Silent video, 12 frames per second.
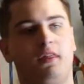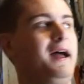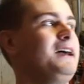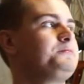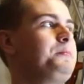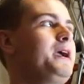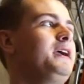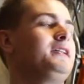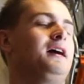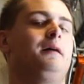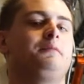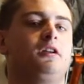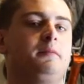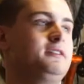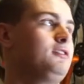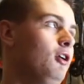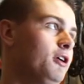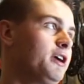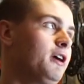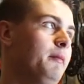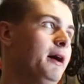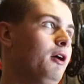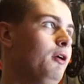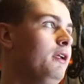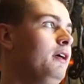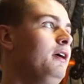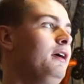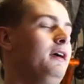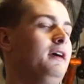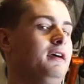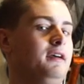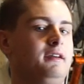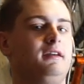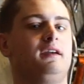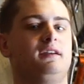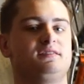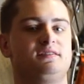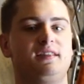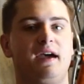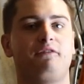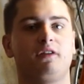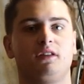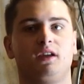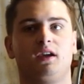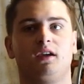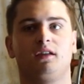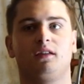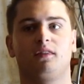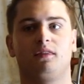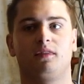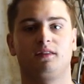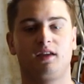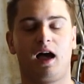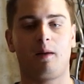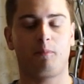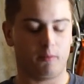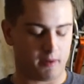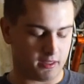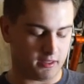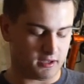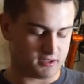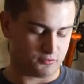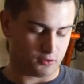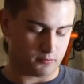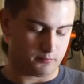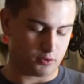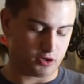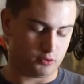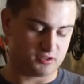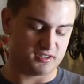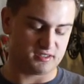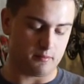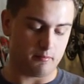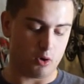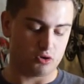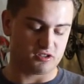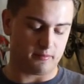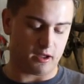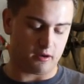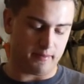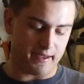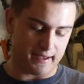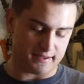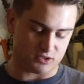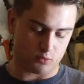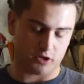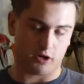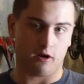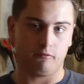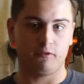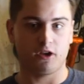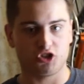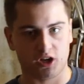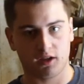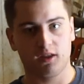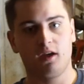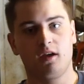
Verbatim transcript: the last bait I'm going to be talking about is definitely the top on my list for produces the most amount of bass when you're out fishing.